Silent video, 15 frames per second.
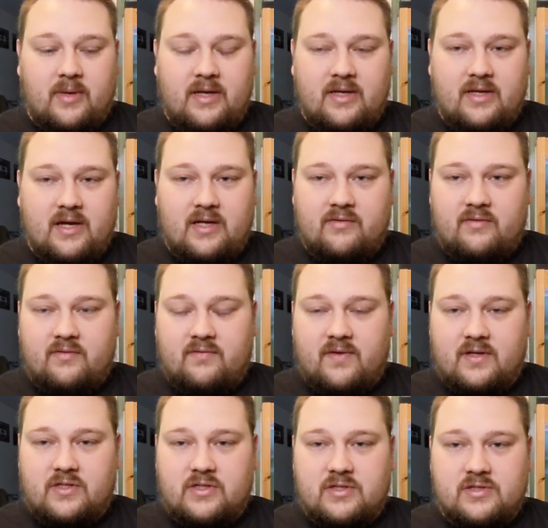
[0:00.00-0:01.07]
any kind of
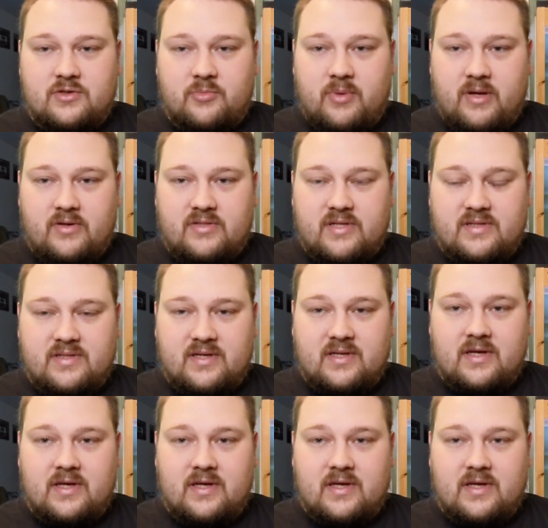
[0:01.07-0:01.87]
infections or parasites I